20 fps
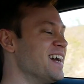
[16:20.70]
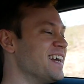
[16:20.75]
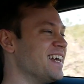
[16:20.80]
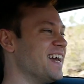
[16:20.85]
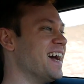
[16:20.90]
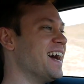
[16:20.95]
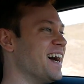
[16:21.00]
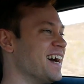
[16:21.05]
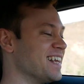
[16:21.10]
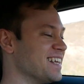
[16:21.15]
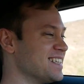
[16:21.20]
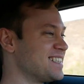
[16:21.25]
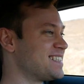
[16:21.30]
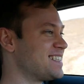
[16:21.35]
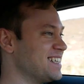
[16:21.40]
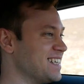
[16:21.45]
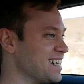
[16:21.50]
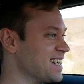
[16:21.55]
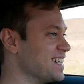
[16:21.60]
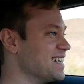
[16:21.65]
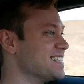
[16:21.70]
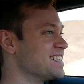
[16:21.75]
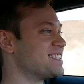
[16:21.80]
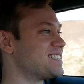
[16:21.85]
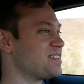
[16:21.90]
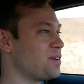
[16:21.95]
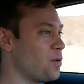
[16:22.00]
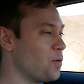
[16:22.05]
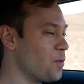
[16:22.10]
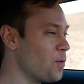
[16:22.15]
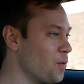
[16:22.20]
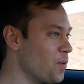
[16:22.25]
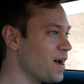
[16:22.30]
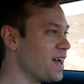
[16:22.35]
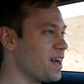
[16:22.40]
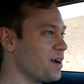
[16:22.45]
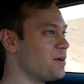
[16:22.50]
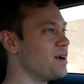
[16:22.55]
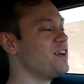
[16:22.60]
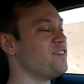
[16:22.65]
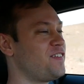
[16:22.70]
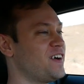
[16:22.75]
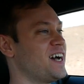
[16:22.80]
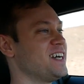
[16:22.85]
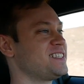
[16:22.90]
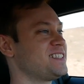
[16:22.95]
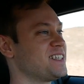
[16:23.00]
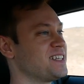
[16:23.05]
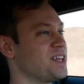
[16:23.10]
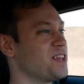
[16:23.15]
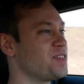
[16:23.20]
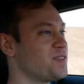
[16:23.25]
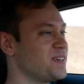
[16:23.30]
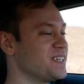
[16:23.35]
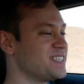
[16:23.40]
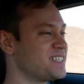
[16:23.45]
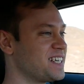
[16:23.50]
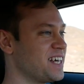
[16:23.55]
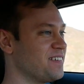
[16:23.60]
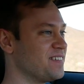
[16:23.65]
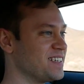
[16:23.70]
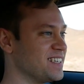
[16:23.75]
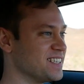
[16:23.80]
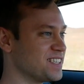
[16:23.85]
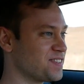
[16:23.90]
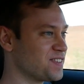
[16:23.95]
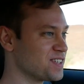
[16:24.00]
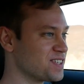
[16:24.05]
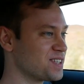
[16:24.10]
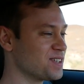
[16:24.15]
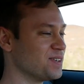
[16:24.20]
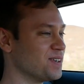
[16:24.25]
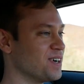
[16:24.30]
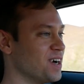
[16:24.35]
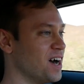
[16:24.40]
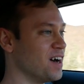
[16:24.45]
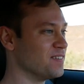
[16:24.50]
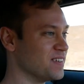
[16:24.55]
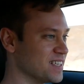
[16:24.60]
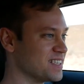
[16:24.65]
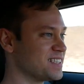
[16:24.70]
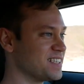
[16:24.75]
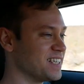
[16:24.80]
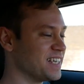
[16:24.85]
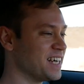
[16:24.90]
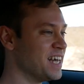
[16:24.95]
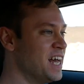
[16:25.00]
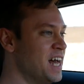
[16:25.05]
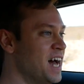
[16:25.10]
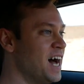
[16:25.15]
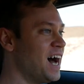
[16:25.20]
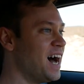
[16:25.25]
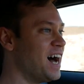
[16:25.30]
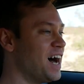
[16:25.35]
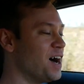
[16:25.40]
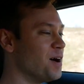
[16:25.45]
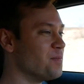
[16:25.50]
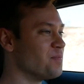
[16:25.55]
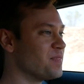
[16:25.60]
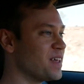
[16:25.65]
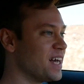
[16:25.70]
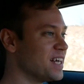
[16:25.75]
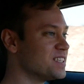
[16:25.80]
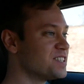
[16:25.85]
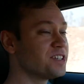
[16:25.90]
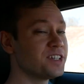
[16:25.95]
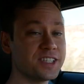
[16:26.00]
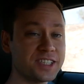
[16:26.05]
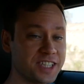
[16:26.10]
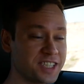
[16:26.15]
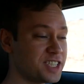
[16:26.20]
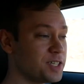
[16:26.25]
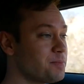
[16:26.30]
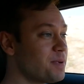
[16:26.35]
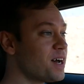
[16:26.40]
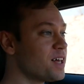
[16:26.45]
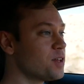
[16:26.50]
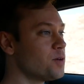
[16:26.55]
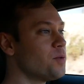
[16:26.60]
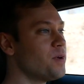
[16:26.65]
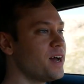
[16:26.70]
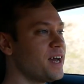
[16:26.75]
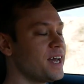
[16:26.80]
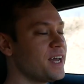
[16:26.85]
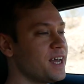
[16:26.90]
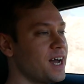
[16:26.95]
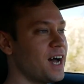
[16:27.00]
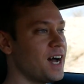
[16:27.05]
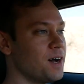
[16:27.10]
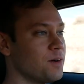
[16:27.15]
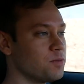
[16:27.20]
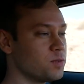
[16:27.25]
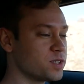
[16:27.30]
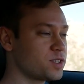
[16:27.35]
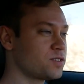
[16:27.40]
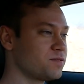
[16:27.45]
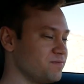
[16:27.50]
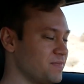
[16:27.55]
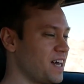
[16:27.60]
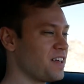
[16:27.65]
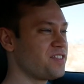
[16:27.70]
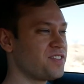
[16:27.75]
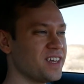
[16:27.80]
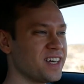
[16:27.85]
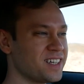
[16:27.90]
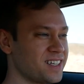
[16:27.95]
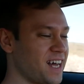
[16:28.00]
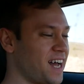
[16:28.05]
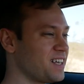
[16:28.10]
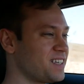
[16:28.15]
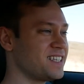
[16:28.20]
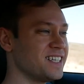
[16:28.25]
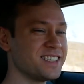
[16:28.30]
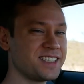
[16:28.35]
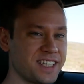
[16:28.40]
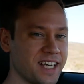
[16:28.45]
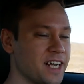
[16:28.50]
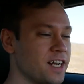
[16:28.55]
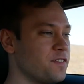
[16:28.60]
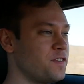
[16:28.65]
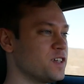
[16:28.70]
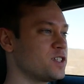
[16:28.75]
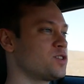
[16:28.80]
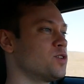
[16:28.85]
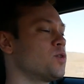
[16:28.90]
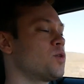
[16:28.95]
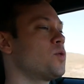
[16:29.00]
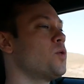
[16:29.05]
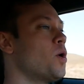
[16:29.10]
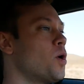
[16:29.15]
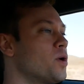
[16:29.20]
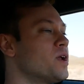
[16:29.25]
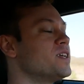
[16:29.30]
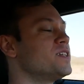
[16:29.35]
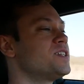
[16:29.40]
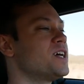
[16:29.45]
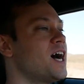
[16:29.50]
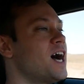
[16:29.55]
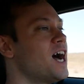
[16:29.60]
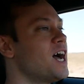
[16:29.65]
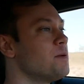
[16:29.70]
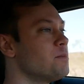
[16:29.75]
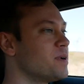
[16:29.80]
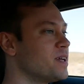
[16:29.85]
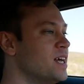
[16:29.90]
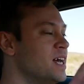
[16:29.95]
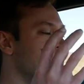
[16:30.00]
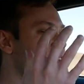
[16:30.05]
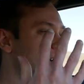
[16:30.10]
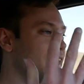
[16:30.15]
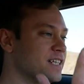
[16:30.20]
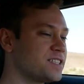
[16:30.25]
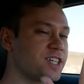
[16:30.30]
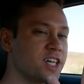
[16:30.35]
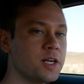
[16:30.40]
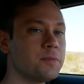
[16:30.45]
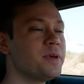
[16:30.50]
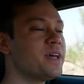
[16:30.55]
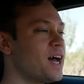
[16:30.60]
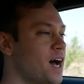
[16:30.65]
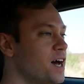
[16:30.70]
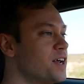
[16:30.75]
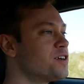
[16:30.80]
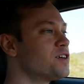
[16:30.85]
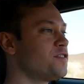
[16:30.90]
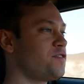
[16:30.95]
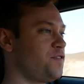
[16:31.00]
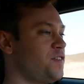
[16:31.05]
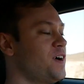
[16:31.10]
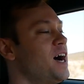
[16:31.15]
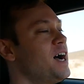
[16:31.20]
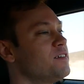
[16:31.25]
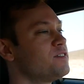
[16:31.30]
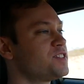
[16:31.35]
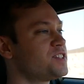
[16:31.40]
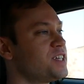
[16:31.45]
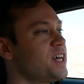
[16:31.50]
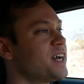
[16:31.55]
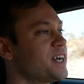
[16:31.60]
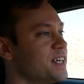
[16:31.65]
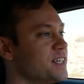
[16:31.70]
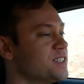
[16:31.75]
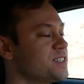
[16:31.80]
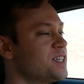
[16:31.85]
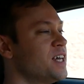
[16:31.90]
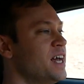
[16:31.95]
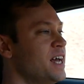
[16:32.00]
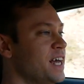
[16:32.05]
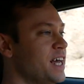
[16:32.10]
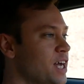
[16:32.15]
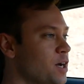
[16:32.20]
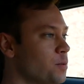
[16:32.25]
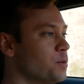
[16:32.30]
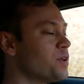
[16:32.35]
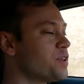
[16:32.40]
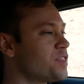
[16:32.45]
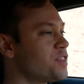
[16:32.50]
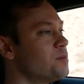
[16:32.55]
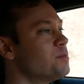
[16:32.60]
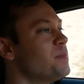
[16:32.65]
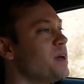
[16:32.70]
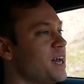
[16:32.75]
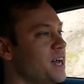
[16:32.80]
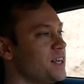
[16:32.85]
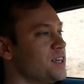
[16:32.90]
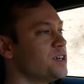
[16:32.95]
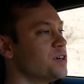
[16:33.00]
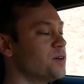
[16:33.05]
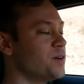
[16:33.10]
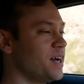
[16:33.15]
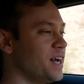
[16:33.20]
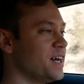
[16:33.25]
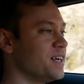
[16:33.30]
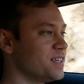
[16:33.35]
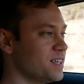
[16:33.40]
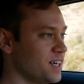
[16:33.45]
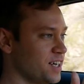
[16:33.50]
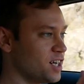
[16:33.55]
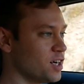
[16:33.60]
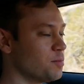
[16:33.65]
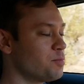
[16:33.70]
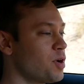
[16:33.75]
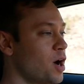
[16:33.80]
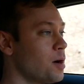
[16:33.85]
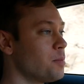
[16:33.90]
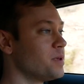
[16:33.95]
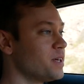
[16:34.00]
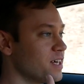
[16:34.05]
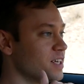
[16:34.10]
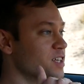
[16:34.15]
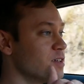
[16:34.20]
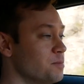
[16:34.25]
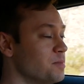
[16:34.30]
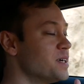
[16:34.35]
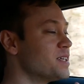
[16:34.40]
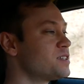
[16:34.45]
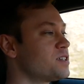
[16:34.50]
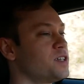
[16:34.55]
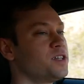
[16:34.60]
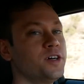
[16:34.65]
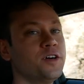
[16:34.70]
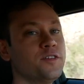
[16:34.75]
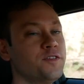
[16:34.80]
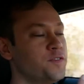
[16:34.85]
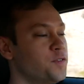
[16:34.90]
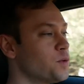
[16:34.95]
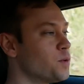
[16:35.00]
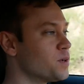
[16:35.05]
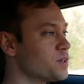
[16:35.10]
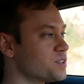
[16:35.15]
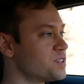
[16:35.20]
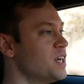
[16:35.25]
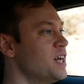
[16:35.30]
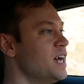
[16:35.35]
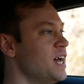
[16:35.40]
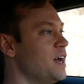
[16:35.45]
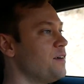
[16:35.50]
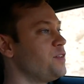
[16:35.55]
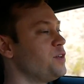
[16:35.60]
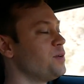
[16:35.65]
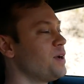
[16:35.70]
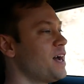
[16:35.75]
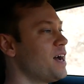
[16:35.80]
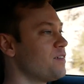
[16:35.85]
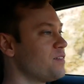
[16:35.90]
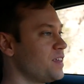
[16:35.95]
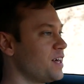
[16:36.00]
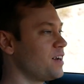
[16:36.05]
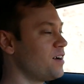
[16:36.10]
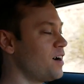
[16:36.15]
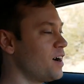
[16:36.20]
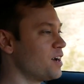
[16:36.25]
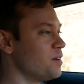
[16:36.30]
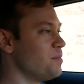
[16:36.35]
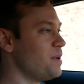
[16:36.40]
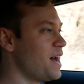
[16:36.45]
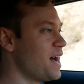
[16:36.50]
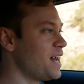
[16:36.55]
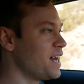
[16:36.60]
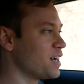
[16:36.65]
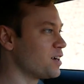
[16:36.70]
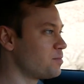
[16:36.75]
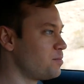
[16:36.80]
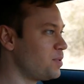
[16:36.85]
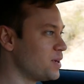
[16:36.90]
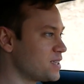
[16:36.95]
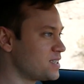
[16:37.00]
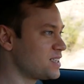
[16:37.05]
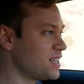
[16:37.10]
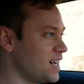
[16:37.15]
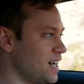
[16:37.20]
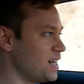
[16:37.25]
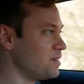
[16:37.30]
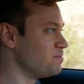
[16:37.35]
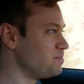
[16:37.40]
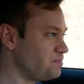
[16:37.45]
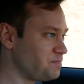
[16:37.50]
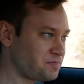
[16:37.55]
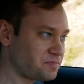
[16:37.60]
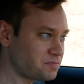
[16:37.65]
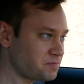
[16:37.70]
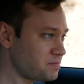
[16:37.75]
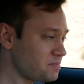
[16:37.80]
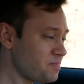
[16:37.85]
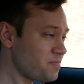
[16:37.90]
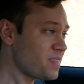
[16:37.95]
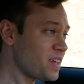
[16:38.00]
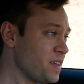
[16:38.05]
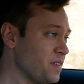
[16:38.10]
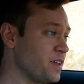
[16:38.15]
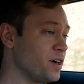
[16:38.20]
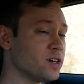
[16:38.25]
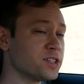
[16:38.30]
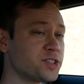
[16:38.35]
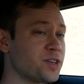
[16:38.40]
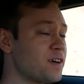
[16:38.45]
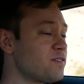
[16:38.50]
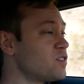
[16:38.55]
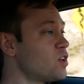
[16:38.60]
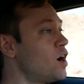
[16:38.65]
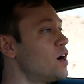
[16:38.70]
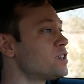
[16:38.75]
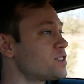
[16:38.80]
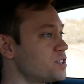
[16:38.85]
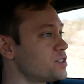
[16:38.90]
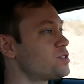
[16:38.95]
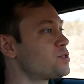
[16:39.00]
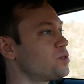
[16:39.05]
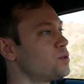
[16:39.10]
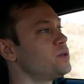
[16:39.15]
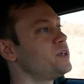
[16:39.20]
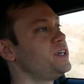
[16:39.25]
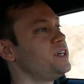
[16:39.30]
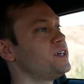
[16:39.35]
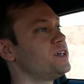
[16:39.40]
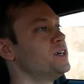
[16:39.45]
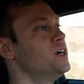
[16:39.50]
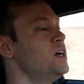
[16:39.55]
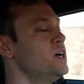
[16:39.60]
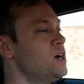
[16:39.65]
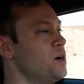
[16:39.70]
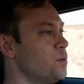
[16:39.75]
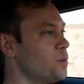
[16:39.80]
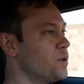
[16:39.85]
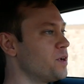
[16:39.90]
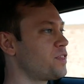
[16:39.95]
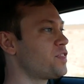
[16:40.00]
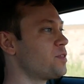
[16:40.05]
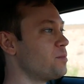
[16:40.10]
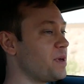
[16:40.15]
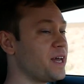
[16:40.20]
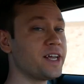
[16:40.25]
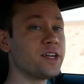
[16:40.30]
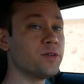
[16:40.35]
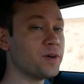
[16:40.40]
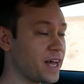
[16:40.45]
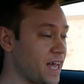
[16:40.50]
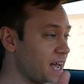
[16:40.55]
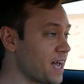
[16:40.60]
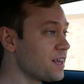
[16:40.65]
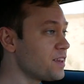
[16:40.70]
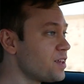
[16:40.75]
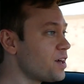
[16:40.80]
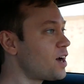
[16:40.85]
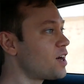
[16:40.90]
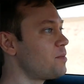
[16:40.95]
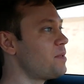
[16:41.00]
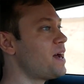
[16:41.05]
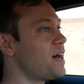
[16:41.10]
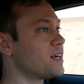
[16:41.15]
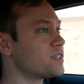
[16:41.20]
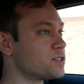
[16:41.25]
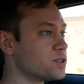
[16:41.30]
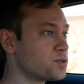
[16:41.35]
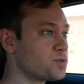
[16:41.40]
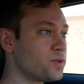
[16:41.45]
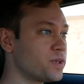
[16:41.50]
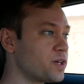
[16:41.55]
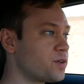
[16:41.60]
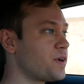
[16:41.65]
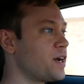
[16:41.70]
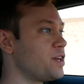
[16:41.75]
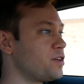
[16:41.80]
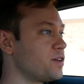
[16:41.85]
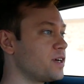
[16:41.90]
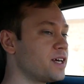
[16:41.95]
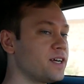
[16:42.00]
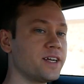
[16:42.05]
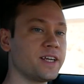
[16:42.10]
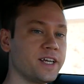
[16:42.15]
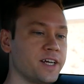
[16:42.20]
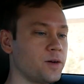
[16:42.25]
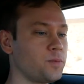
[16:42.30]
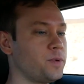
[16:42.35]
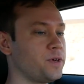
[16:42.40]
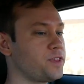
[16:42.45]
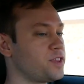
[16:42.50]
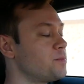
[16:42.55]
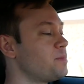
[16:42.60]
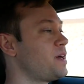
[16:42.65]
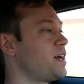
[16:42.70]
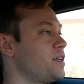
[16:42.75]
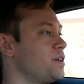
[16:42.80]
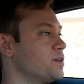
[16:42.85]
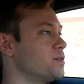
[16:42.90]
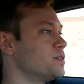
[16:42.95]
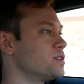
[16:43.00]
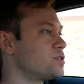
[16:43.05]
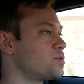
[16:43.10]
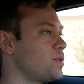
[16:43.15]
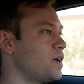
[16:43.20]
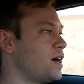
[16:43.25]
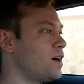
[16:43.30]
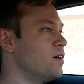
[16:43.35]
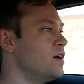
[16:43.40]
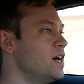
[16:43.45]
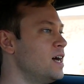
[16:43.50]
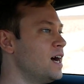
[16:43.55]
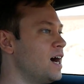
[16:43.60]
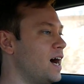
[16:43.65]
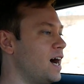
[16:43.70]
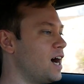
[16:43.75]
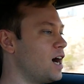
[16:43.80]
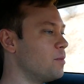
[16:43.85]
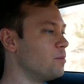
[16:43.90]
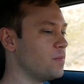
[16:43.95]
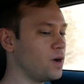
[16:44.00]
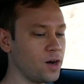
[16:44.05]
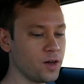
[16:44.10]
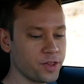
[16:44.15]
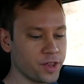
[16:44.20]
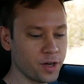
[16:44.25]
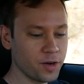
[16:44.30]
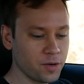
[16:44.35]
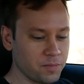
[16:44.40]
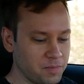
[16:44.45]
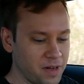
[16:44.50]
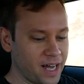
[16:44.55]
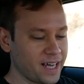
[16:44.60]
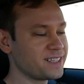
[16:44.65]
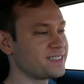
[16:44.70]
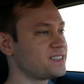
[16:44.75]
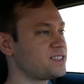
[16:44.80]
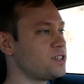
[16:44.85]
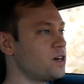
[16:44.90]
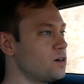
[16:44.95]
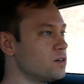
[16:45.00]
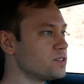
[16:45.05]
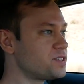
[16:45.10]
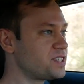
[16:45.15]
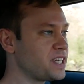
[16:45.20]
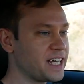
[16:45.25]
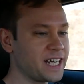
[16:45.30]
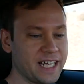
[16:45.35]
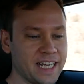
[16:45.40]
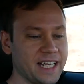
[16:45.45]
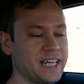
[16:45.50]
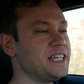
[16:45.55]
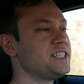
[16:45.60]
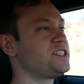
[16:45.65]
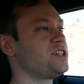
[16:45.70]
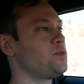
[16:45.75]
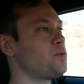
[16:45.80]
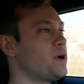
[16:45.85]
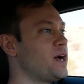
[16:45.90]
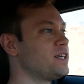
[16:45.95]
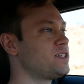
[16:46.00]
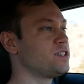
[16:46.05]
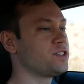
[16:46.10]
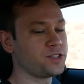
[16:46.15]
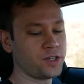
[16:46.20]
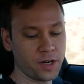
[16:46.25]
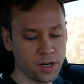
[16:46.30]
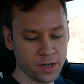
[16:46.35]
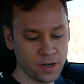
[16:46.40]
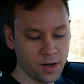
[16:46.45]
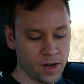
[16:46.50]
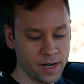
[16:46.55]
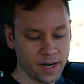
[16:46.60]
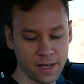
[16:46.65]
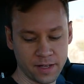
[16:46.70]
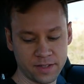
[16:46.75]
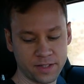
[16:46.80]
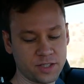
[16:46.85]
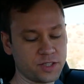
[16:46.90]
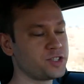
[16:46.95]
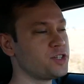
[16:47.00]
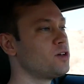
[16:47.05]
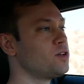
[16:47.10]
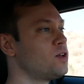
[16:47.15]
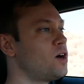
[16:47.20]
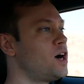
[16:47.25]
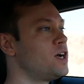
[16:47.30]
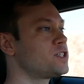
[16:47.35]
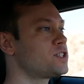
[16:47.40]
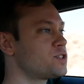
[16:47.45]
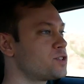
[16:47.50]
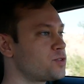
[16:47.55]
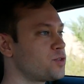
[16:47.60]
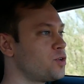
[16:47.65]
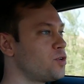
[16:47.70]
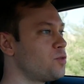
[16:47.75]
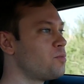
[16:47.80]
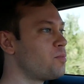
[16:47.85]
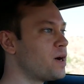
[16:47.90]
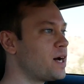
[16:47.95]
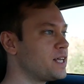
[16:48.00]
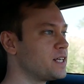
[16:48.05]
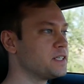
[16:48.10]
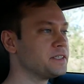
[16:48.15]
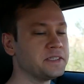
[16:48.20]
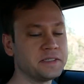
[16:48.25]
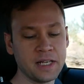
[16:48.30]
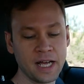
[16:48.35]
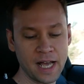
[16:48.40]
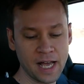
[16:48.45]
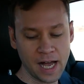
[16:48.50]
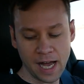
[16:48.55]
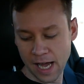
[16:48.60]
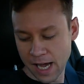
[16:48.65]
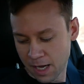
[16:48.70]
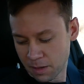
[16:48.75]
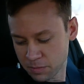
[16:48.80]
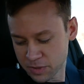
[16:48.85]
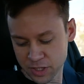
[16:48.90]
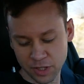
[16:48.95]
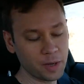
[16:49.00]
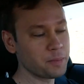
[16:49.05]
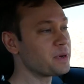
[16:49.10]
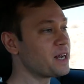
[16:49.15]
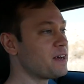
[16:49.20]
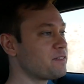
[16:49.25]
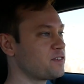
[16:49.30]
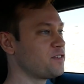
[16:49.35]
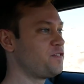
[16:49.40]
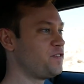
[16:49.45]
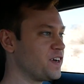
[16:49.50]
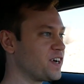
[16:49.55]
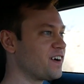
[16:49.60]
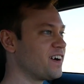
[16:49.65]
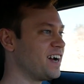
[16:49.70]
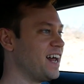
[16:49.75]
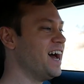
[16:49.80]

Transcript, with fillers: Yeah, this thing is way, way faster than the 370s for sure, obviously. Um, and 060, by the way, uh, was I think I didn't see any official quoted time, but it's going to be under five seconds here with the manual, and uh, you know probably in the mid to low fours if you have that automatic. But um, they also have launch control here with the manual and the automatics. It's really great you can get it here with the manual as well. Um, although I don't see any easy way to turn it on. I, there's no launch control button, um, so I'm gonna have to figure out